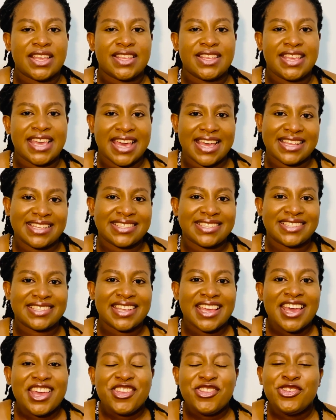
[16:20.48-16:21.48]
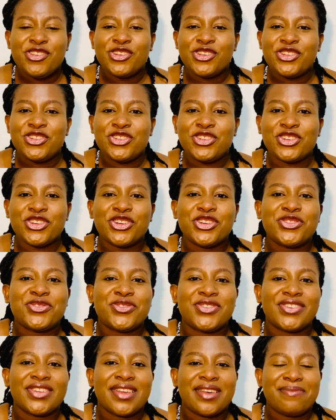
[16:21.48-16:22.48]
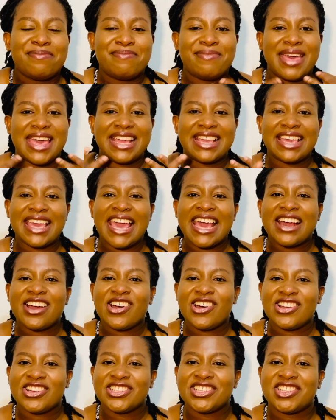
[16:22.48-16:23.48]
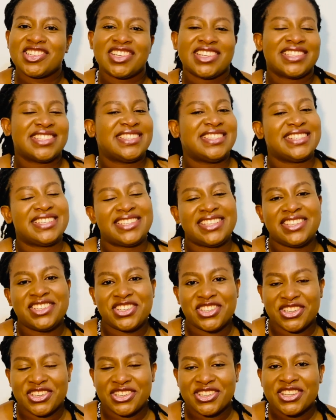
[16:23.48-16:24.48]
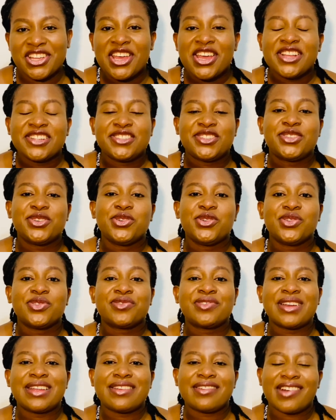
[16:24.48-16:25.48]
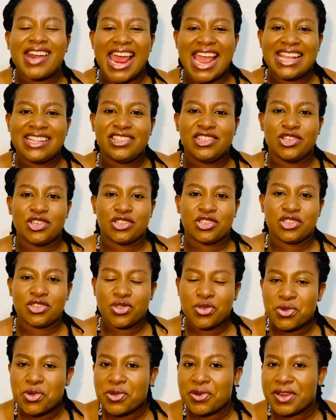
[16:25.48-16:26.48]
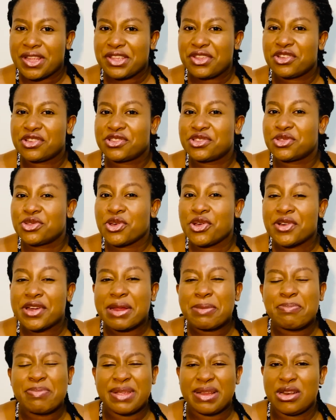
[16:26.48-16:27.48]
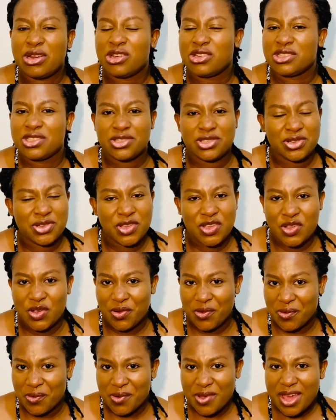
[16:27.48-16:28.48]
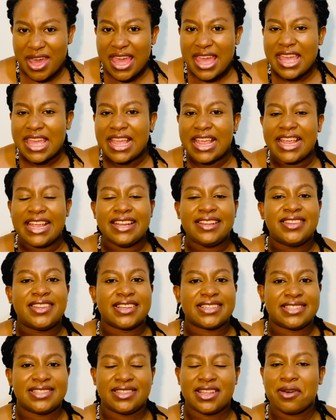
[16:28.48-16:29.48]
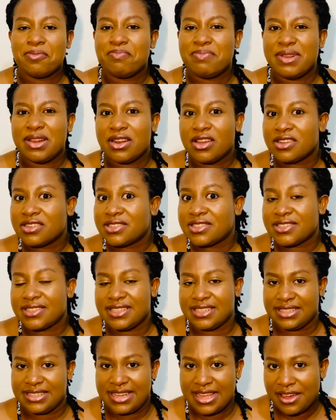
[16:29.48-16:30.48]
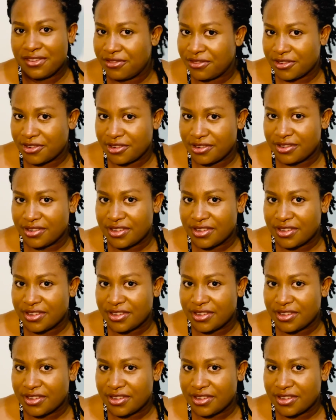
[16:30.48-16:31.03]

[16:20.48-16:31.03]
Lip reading: Yes, you should make a conscious decision to rewrite your story. Your story belongs to you. It does not belong to the devil.